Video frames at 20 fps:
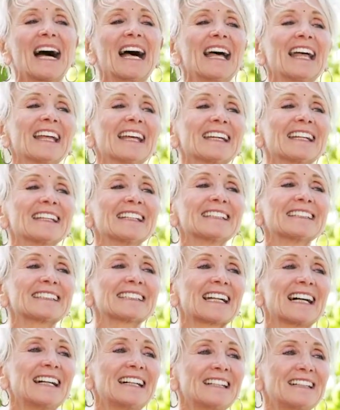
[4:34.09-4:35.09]

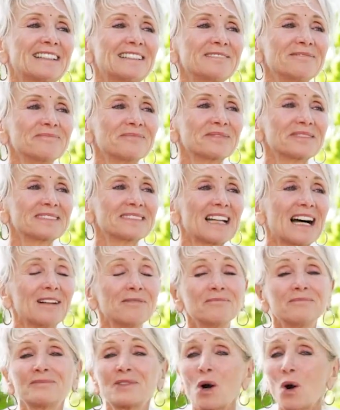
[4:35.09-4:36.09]
And
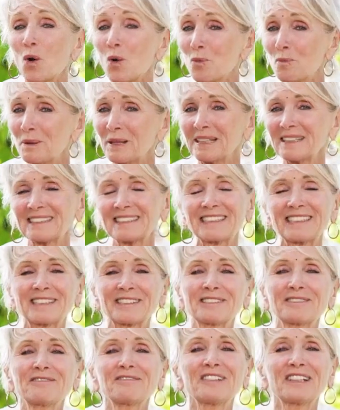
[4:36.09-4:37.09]
I'm hoping
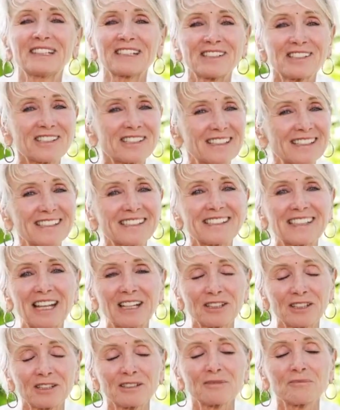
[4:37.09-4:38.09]
to finish the
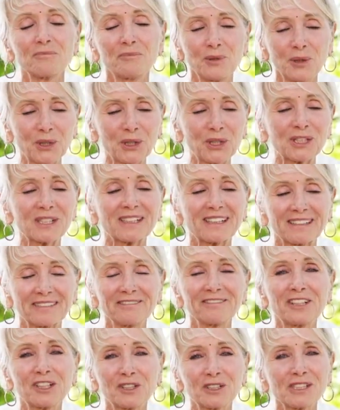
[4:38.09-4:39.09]
second book
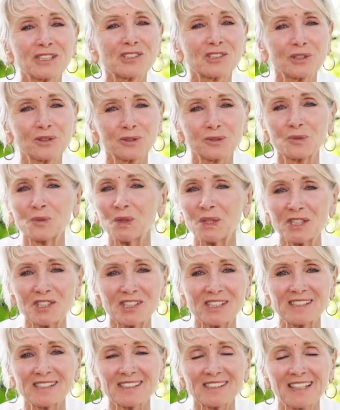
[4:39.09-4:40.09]
very soon,
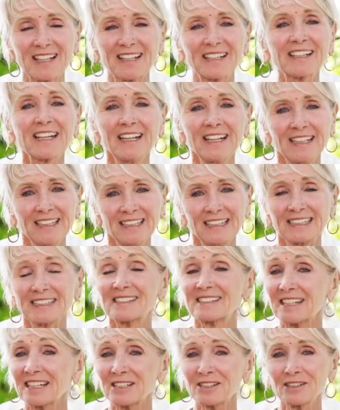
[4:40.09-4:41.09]
which is like
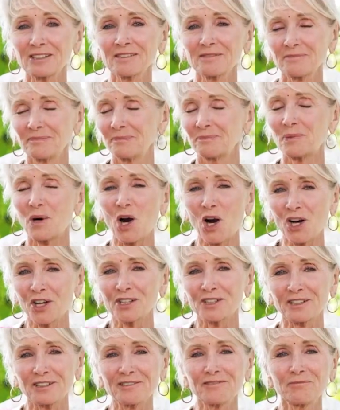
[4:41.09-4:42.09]
second
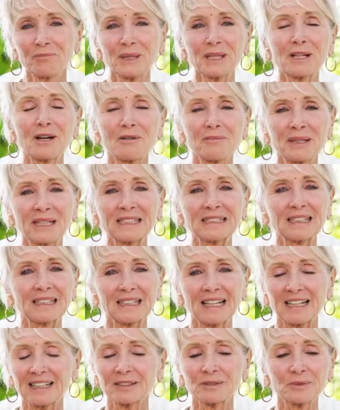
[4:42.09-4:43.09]
part of Becoming the
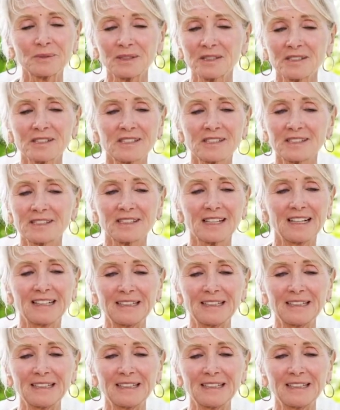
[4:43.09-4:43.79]
Light, which